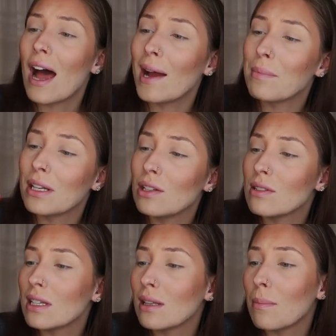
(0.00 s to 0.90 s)
I've been
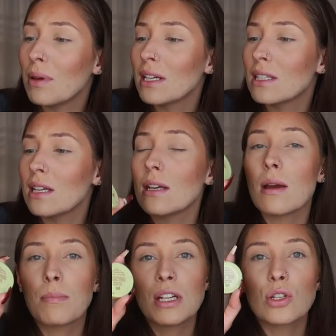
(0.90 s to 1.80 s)
using the
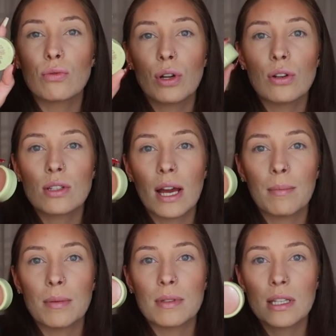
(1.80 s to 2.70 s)
Pixi Beach Rose.
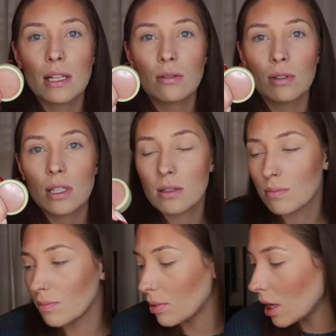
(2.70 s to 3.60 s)
I'm obsessed with this
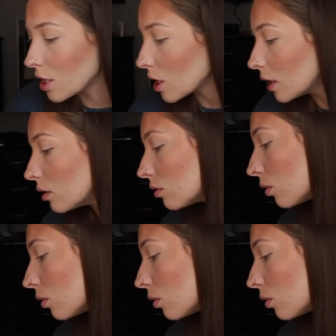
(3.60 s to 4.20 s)
blush. I don't